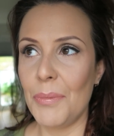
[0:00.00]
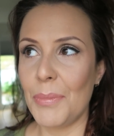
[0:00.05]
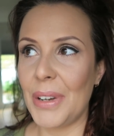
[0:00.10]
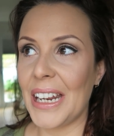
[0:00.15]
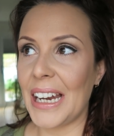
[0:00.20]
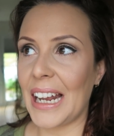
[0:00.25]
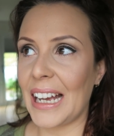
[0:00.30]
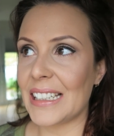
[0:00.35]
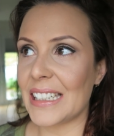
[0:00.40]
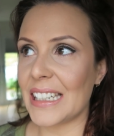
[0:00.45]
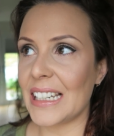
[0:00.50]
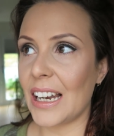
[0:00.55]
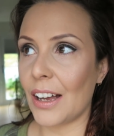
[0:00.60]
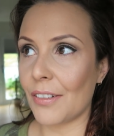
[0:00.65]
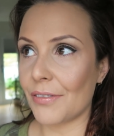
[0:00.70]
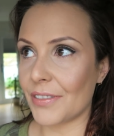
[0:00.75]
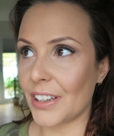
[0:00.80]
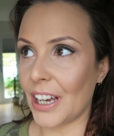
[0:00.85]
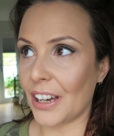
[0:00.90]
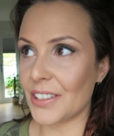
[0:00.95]
Me and Andy
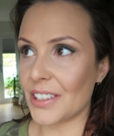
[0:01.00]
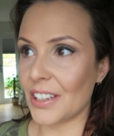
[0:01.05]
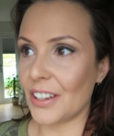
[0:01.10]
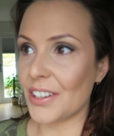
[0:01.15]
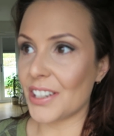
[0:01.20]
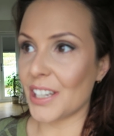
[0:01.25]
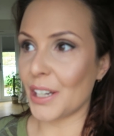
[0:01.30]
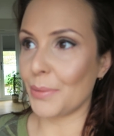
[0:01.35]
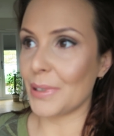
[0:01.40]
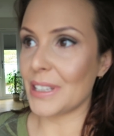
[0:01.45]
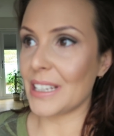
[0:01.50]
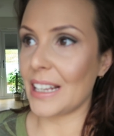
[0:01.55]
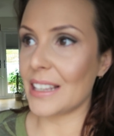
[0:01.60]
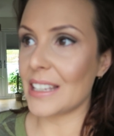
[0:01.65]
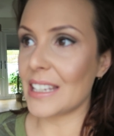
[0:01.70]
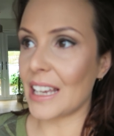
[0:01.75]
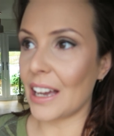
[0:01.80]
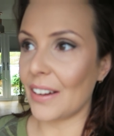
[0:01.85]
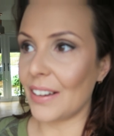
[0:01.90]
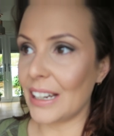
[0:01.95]
love Yo Sushi. We
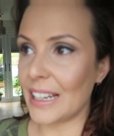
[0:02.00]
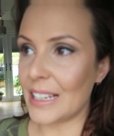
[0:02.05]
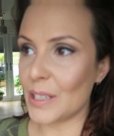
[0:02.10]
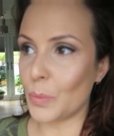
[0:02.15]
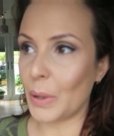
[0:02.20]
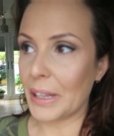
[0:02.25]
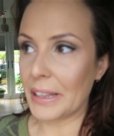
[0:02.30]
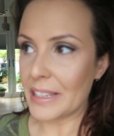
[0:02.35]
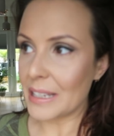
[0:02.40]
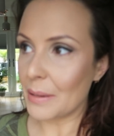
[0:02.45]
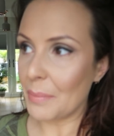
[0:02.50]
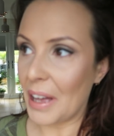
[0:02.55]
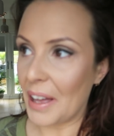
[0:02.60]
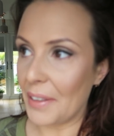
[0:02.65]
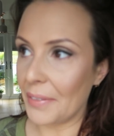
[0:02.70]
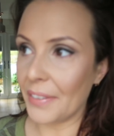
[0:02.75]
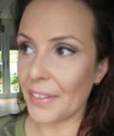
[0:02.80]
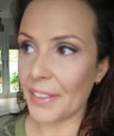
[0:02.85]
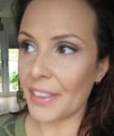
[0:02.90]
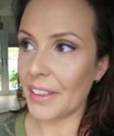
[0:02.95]
tend to go at least once a
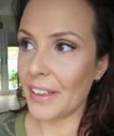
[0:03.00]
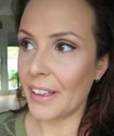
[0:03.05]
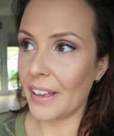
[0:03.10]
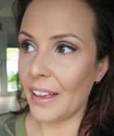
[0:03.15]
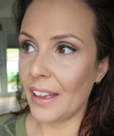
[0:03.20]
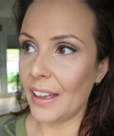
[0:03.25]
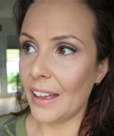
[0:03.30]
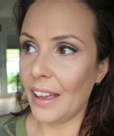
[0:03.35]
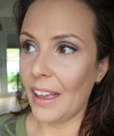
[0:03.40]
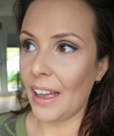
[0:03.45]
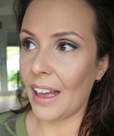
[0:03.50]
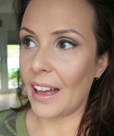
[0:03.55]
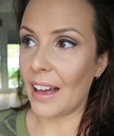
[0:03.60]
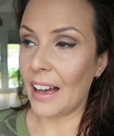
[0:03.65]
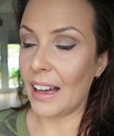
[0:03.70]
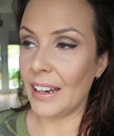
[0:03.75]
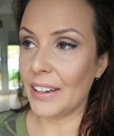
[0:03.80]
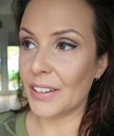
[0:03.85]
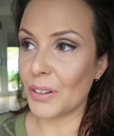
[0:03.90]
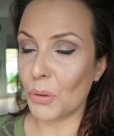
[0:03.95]
month.
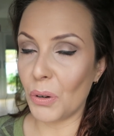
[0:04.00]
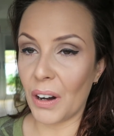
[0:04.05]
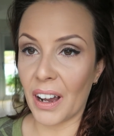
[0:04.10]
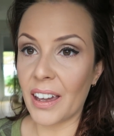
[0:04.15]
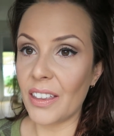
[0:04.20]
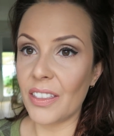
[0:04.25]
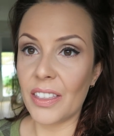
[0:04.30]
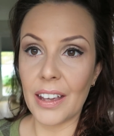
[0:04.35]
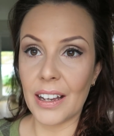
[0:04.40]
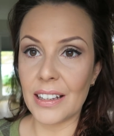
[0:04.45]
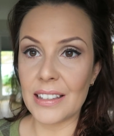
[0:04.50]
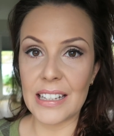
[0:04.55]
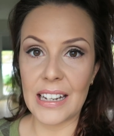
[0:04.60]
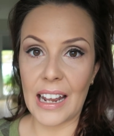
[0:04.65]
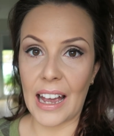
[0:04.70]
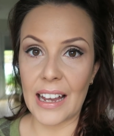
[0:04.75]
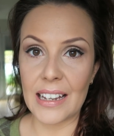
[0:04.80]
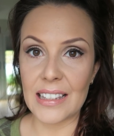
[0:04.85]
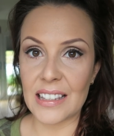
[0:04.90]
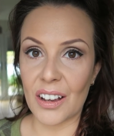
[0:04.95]
And all I can think
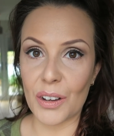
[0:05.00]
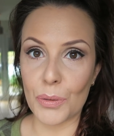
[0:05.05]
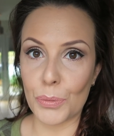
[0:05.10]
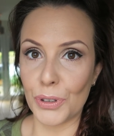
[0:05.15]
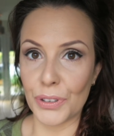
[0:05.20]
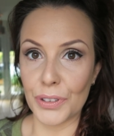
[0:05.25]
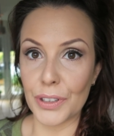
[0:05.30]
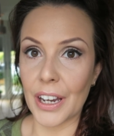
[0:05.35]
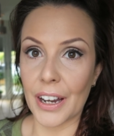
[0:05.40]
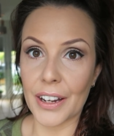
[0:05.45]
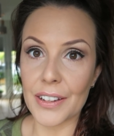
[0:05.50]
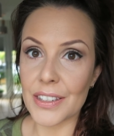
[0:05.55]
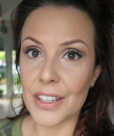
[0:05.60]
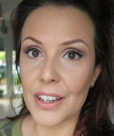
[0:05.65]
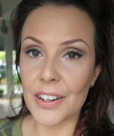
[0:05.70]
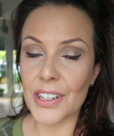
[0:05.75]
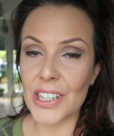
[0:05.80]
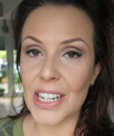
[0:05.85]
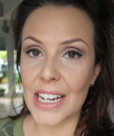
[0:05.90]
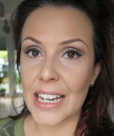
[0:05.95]
today is that I want Yo
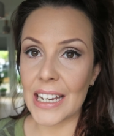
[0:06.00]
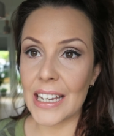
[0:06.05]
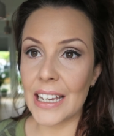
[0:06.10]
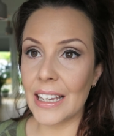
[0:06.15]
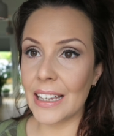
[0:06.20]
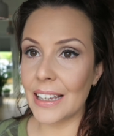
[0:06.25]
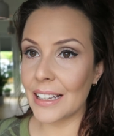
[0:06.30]
Sushi.